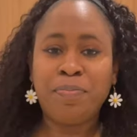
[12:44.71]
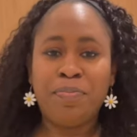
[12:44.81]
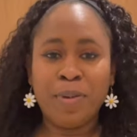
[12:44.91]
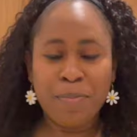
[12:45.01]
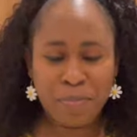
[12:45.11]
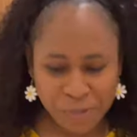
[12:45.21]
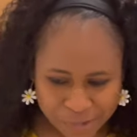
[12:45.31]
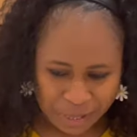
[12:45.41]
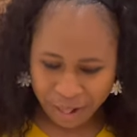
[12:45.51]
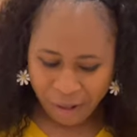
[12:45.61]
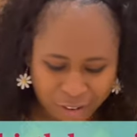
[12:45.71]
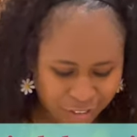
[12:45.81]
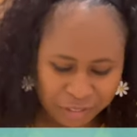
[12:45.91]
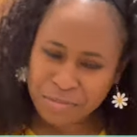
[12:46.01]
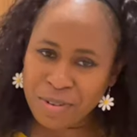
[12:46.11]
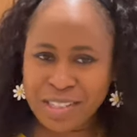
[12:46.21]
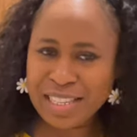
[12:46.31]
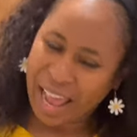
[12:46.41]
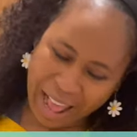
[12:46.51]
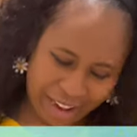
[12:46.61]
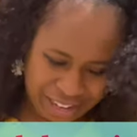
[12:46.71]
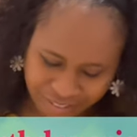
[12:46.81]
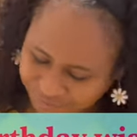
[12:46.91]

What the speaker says: People of the Most High,